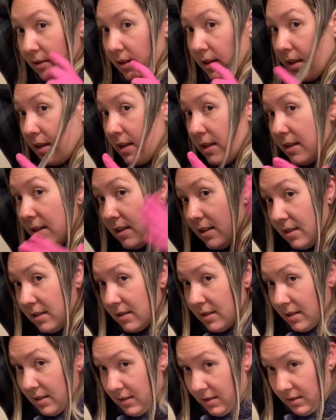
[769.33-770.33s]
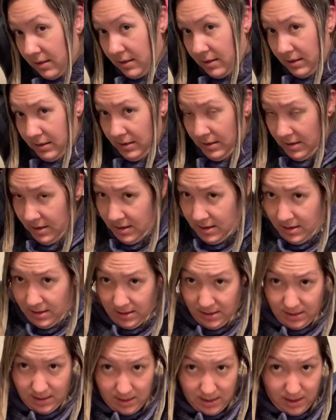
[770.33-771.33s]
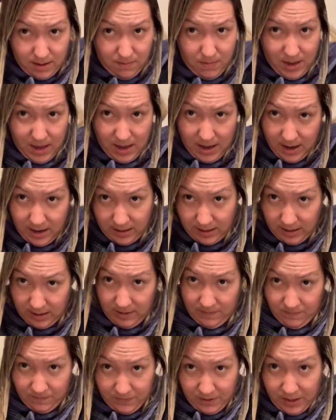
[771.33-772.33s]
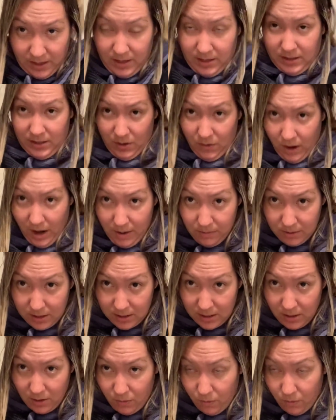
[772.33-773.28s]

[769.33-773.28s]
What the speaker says: is the back. So I'm just gonna